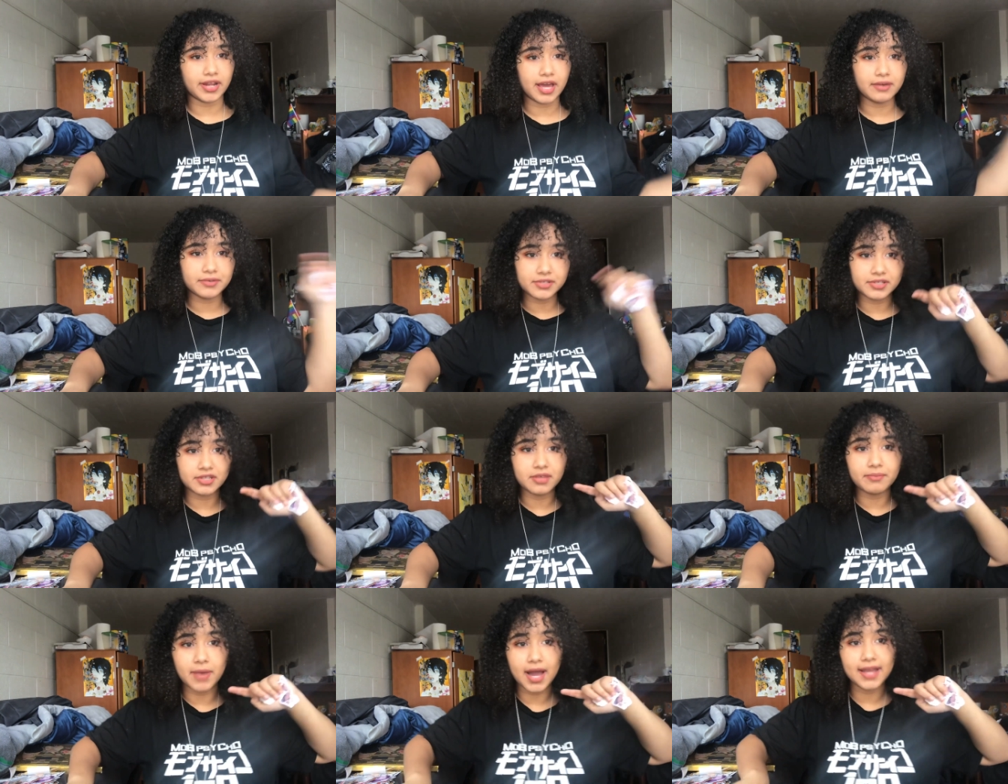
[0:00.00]
and I was
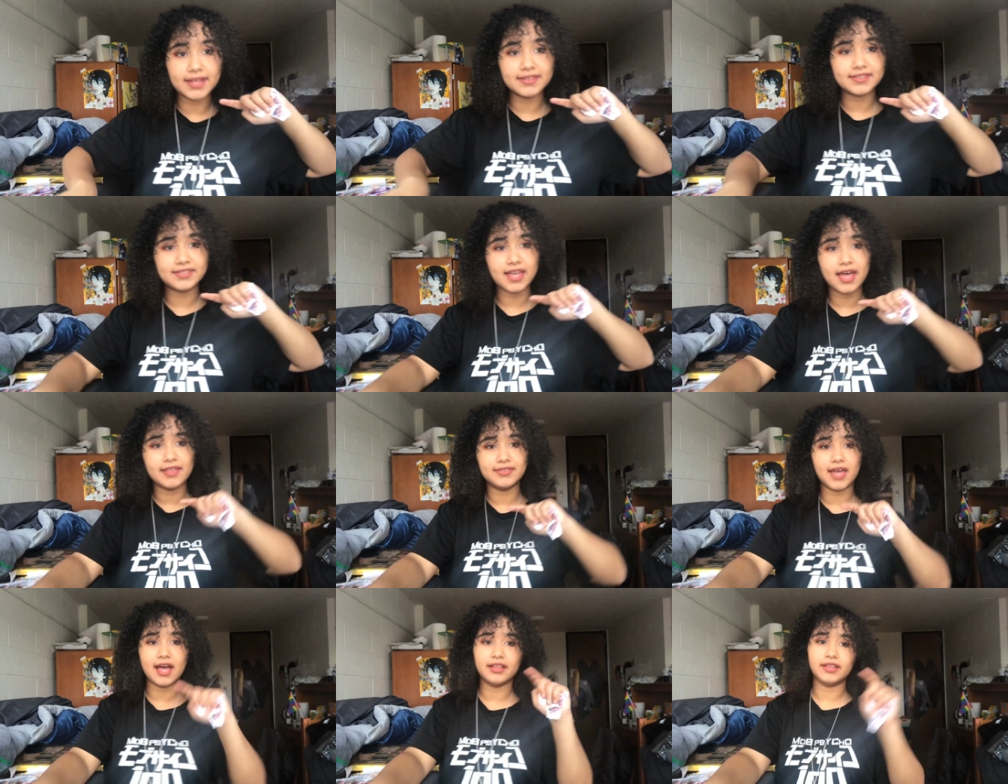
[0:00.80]
in the
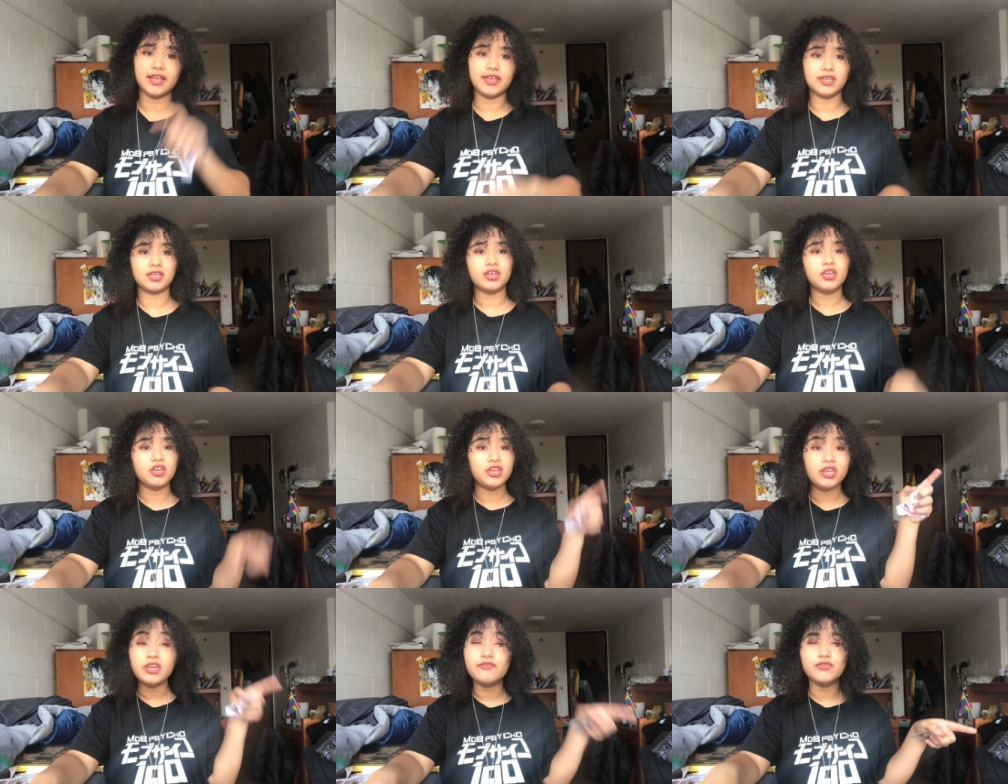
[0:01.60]
mindset that like
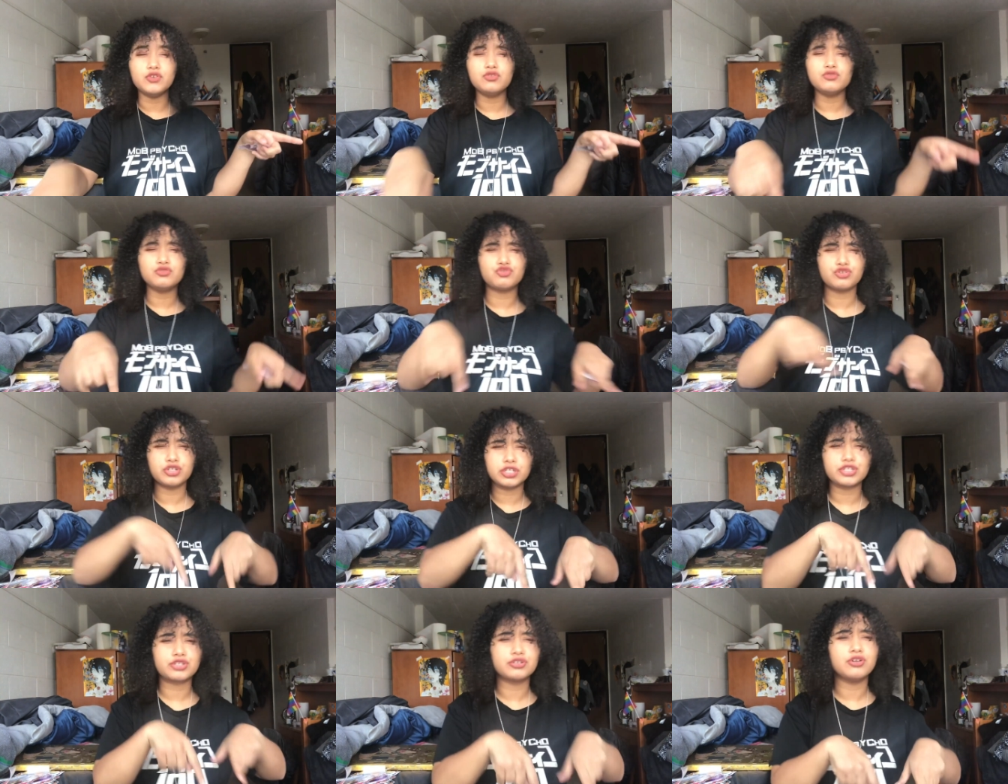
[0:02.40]
if you do
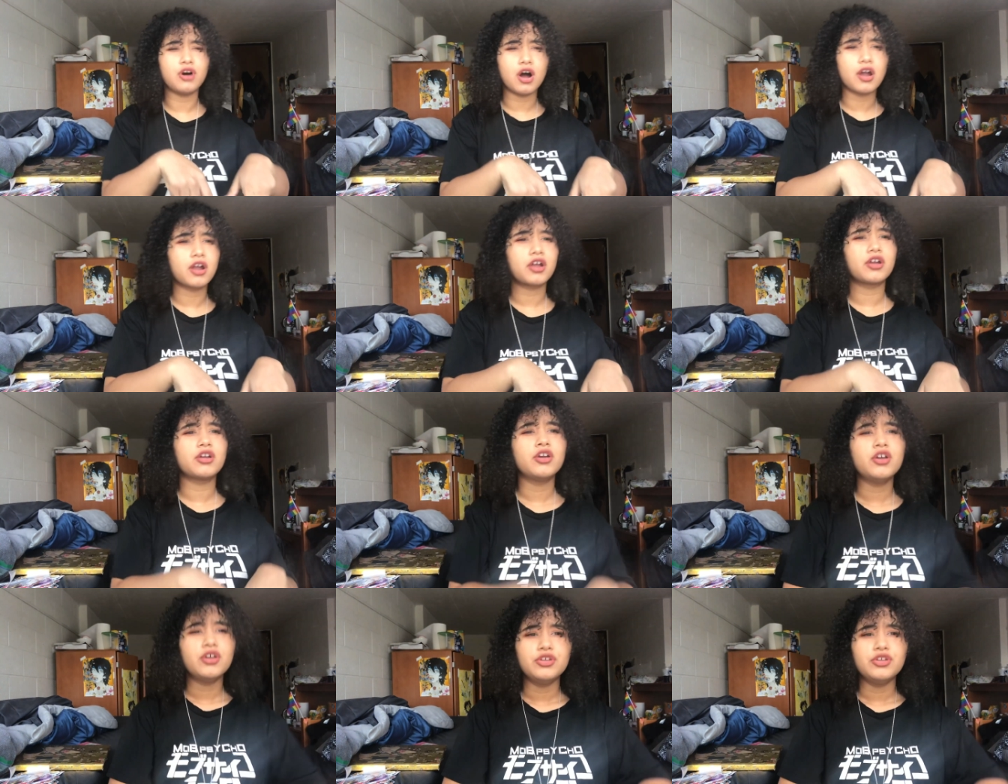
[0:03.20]
traditional art,